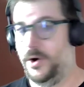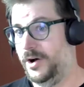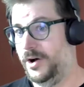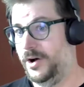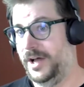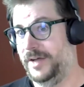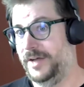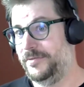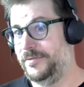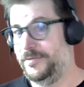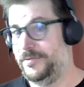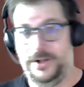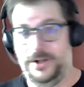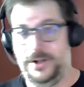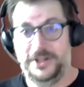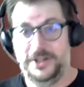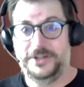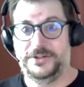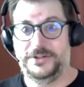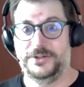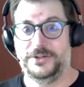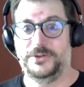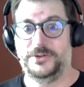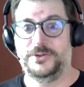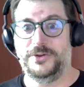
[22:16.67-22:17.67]
or have
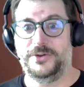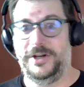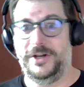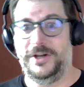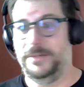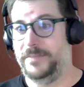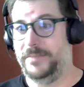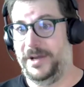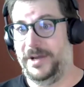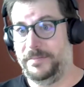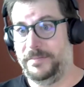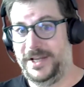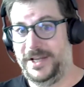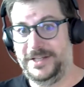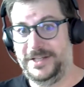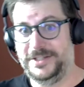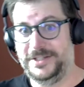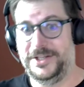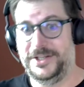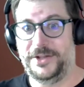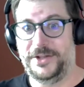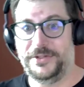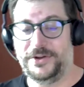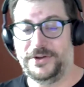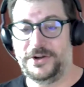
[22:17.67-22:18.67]
followed the tutorial by
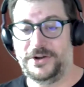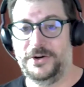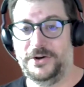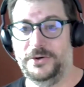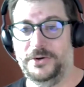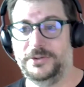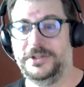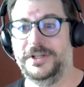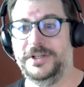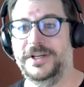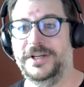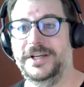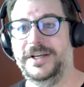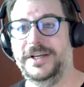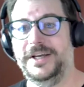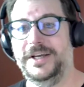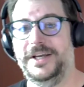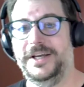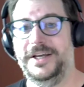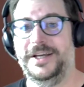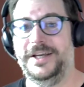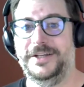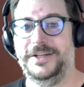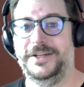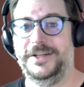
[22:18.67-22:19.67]
pasting the code
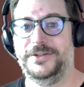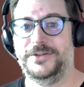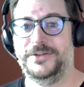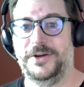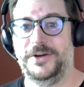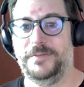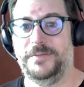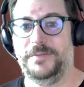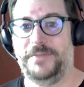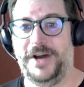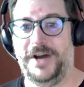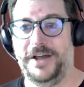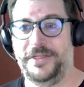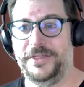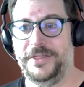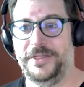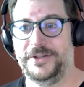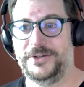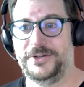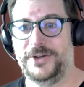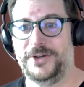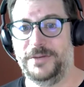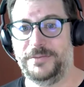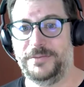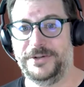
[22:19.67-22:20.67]
into your
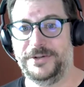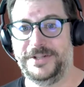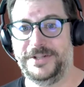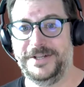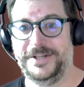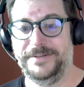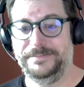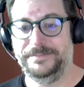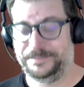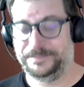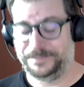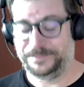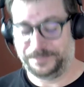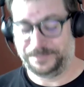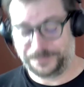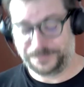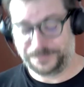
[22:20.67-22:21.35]
Python interpreter.